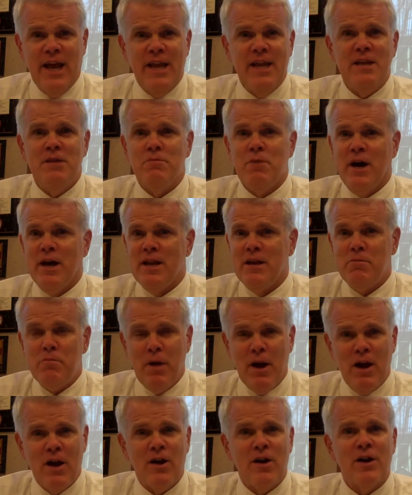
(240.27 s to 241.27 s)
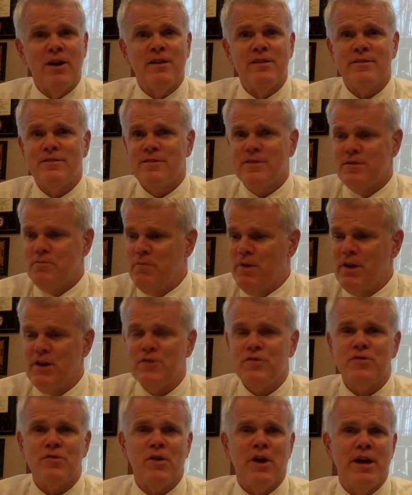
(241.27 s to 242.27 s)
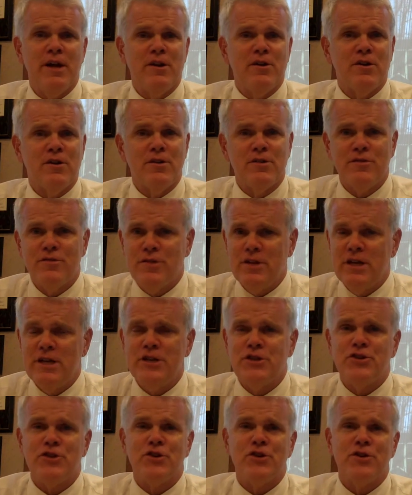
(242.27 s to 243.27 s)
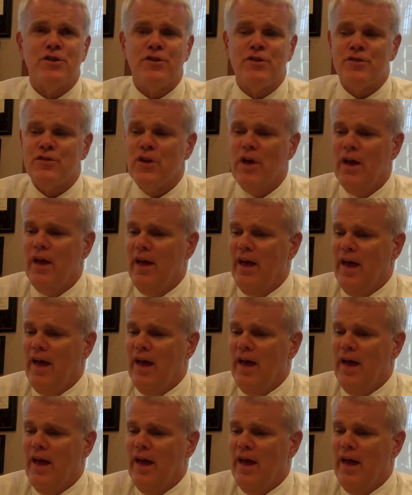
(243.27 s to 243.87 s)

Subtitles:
anybody, parents, administrators, teachers,